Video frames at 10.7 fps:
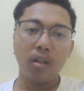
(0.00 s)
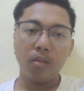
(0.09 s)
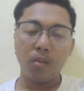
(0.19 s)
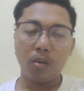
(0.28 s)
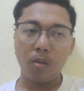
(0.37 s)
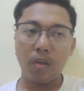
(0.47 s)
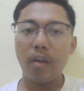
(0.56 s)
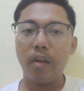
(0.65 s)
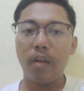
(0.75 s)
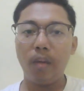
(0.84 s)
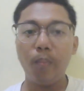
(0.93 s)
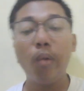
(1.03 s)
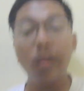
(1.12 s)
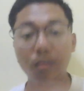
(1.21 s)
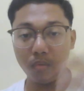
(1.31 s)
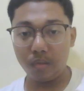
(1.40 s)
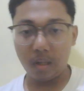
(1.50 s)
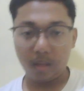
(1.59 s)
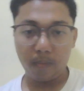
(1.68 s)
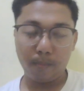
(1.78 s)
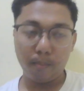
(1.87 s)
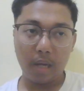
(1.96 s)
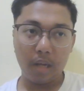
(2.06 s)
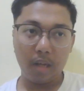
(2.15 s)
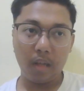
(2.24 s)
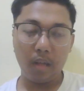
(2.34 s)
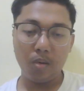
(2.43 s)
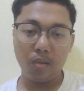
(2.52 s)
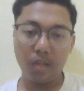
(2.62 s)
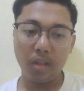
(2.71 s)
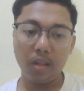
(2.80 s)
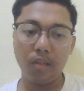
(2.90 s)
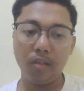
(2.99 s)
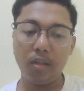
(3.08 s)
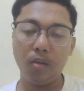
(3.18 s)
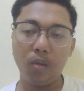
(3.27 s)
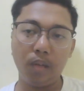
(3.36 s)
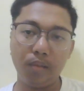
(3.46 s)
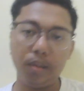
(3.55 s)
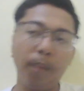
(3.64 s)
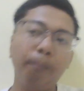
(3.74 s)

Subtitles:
So yeah, embrace yourself by using this intonation.